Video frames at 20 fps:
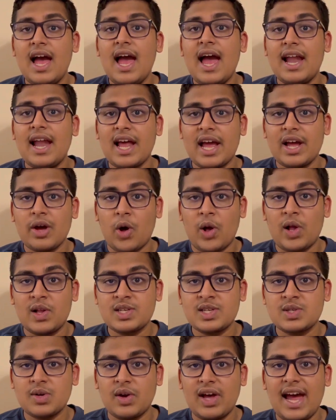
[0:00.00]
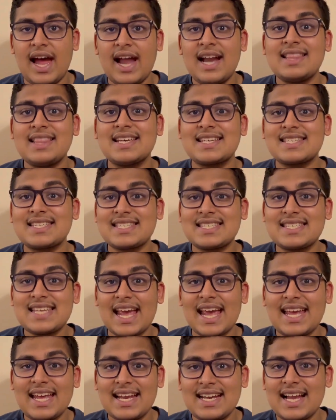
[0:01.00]
And I also had the
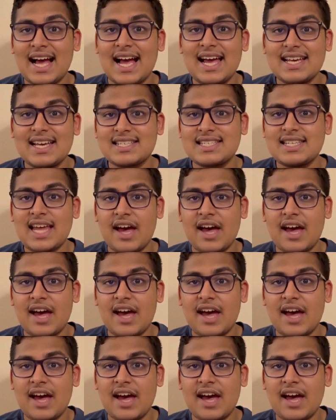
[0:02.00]
second highest